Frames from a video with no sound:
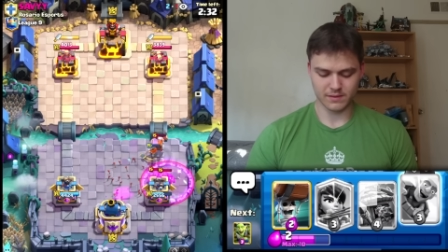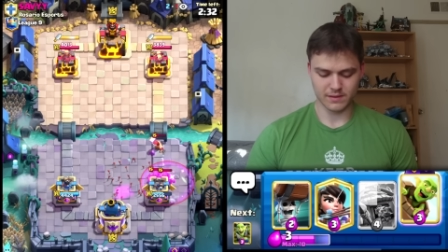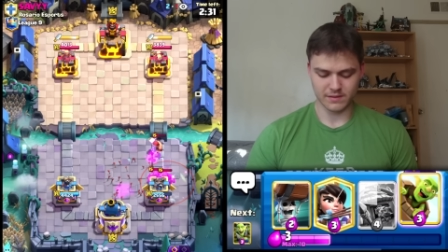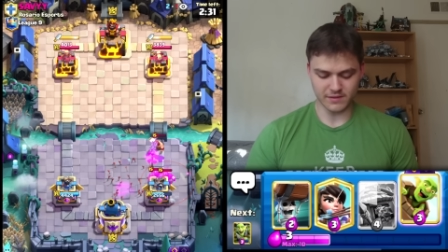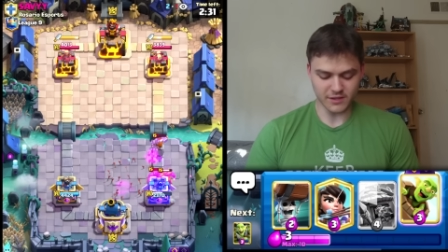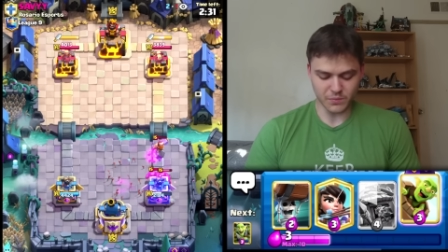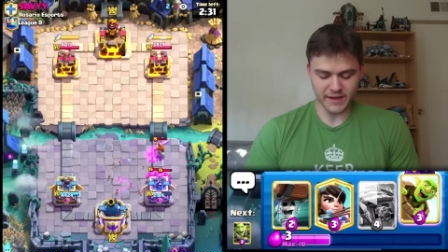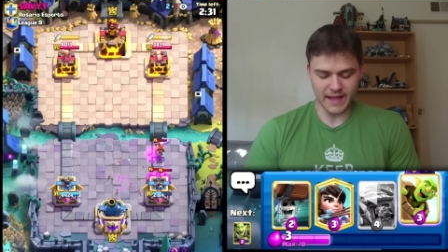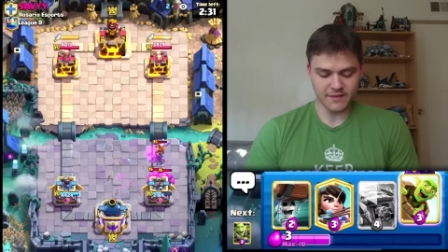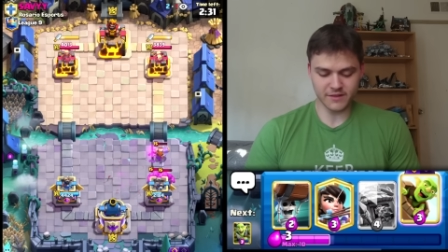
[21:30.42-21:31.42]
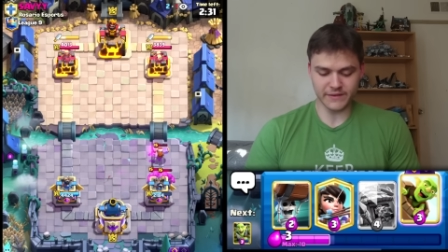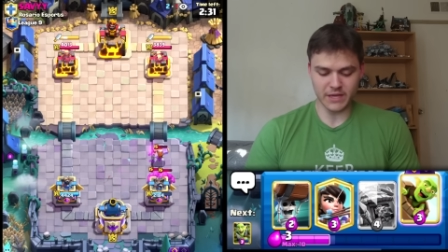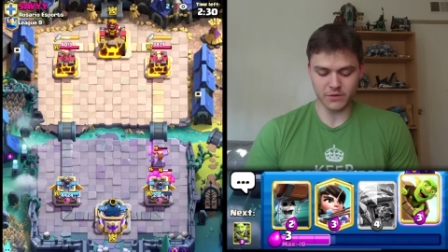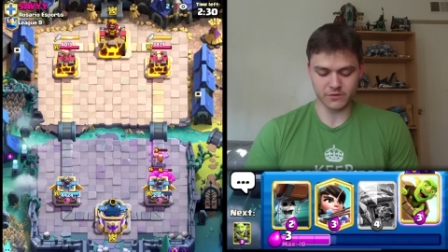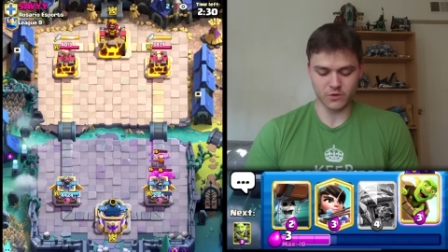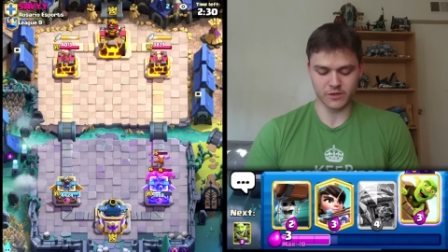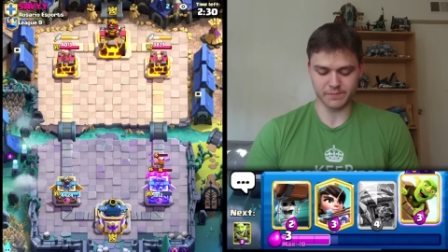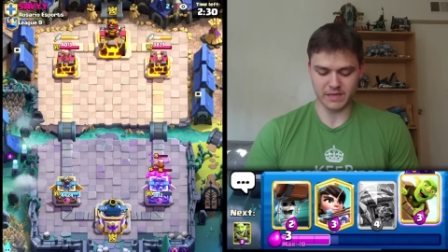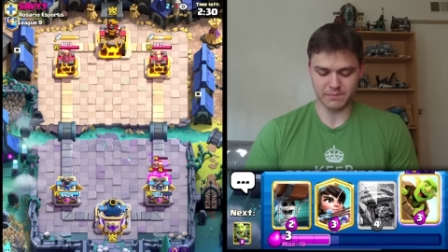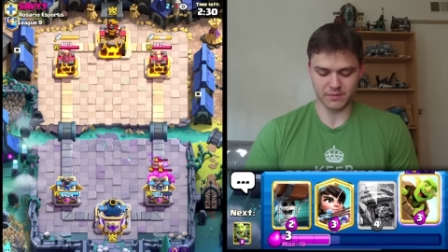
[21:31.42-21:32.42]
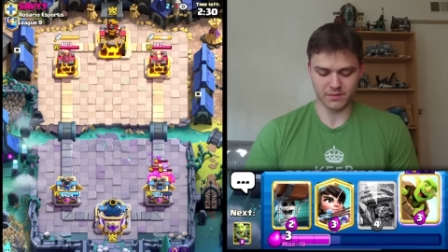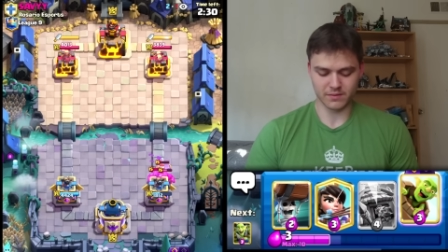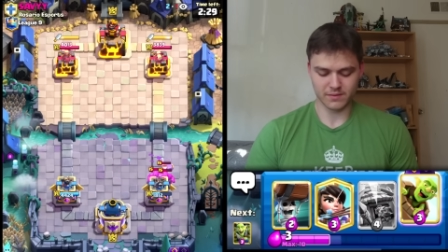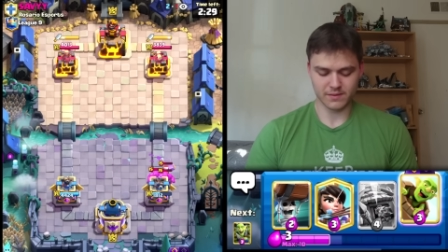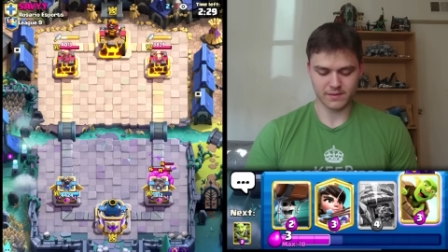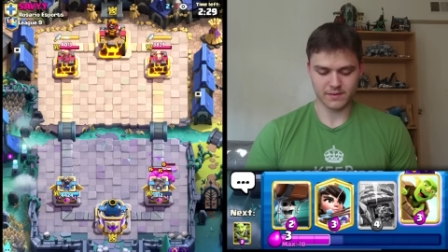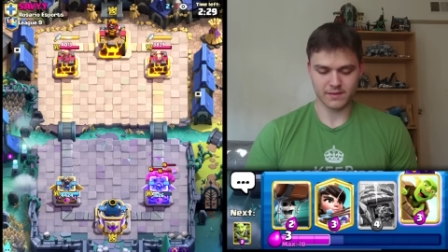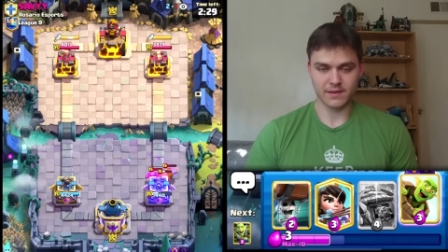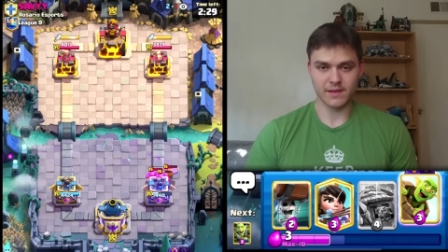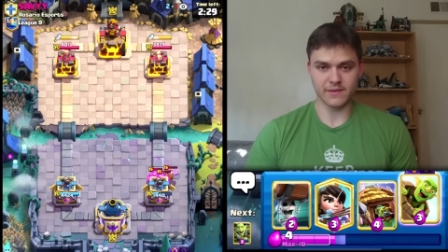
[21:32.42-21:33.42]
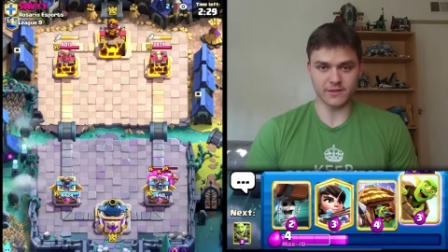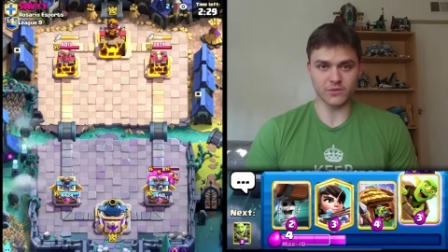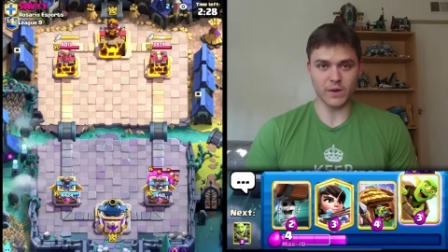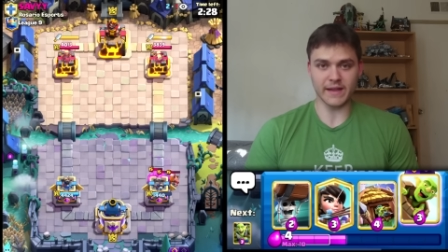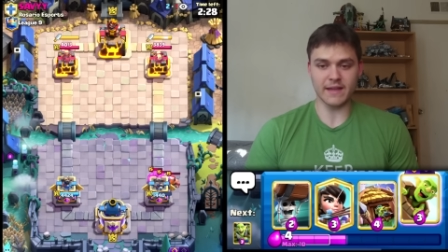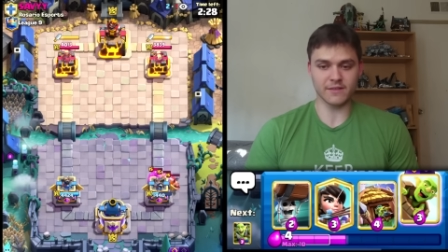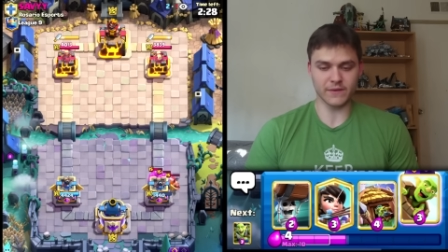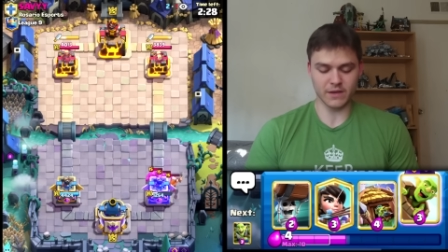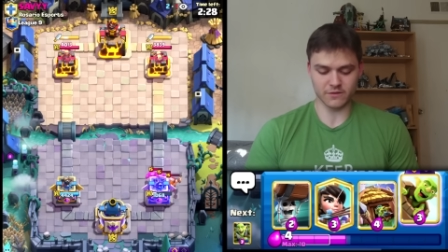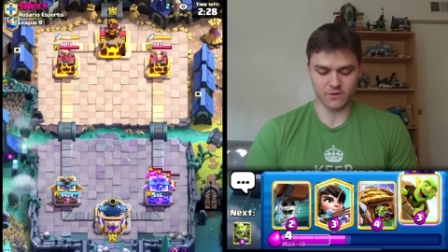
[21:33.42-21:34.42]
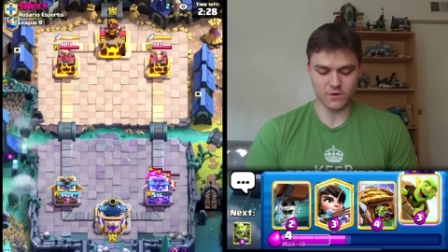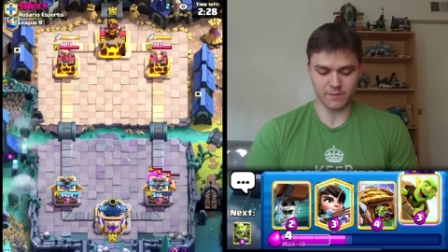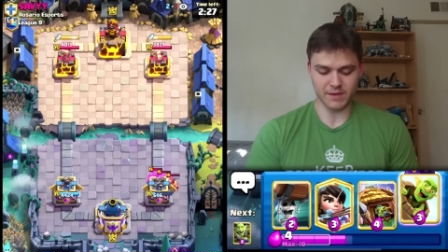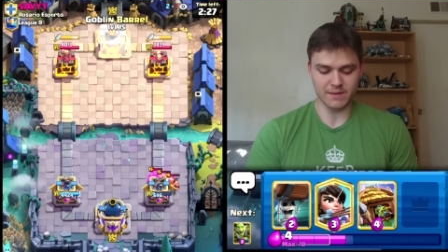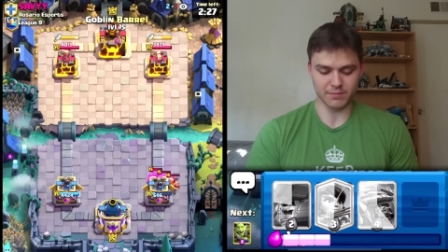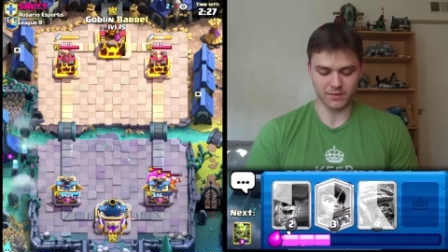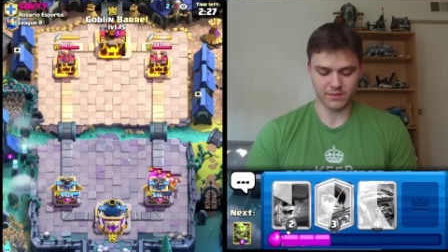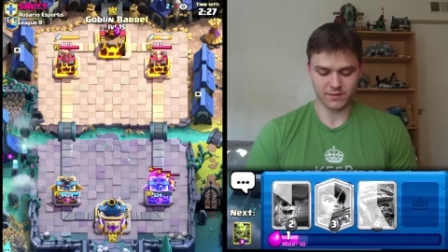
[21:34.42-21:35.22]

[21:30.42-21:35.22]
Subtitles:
This is what Ken's videos do to people. This is what Ken's videos do to people.